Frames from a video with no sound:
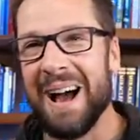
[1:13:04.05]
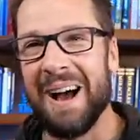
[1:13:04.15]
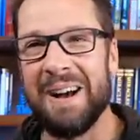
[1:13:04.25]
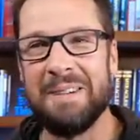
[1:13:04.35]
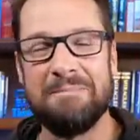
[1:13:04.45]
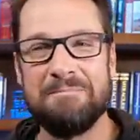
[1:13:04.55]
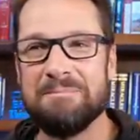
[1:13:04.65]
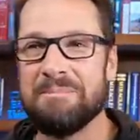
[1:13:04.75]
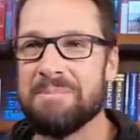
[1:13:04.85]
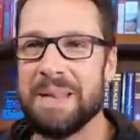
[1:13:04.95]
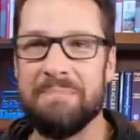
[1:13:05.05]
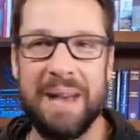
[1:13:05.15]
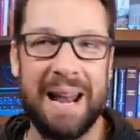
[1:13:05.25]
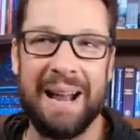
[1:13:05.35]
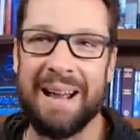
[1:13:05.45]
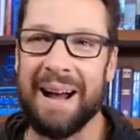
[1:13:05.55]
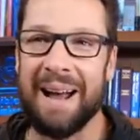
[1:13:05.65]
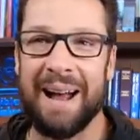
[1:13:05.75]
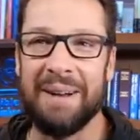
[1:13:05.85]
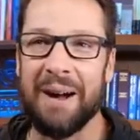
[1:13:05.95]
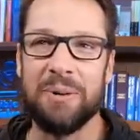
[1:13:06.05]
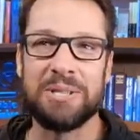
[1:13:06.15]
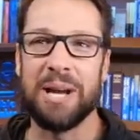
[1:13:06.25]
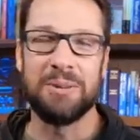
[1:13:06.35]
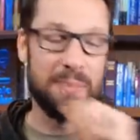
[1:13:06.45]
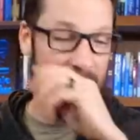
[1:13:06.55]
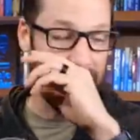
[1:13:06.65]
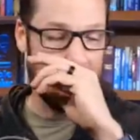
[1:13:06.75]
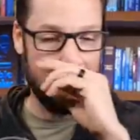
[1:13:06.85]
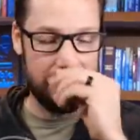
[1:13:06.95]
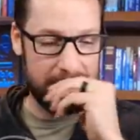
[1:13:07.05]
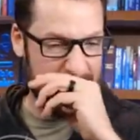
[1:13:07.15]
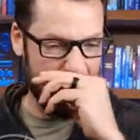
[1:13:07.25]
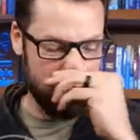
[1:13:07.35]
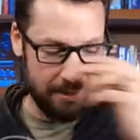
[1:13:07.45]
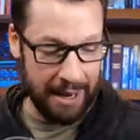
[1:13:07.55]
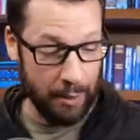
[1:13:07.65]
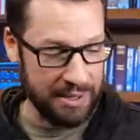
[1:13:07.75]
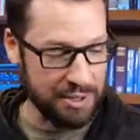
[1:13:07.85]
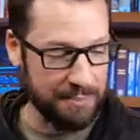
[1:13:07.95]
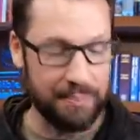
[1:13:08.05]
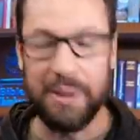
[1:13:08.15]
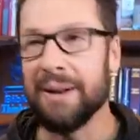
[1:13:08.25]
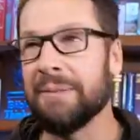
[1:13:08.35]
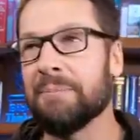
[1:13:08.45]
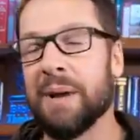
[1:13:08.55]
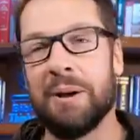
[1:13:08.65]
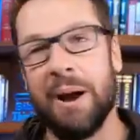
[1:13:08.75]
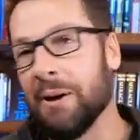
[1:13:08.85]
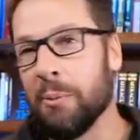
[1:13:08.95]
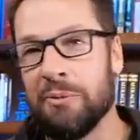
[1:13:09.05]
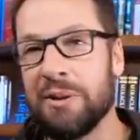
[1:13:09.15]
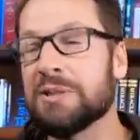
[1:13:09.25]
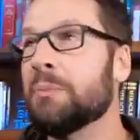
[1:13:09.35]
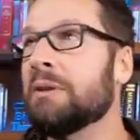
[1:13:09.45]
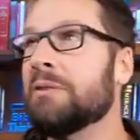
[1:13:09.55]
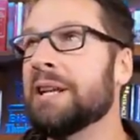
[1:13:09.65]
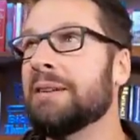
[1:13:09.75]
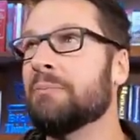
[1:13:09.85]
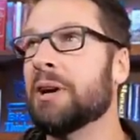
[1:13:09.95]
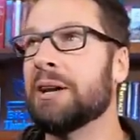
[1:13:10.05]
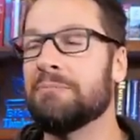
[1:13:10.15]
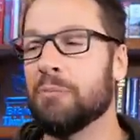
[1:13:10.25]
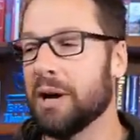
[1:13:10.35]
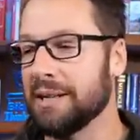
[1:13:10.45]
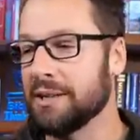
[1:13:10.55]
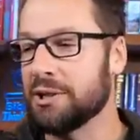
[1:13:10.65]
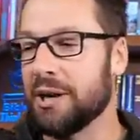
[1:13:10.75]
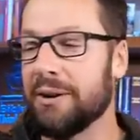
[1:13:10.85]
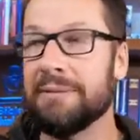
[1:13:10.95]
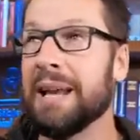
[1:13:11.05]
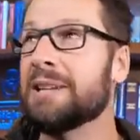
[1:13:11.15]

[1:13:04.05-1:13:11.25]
Um, man, I, I, I wish I was better equipped to answer that question, but um, I, I hope you found some benefit in what I what I did share, and and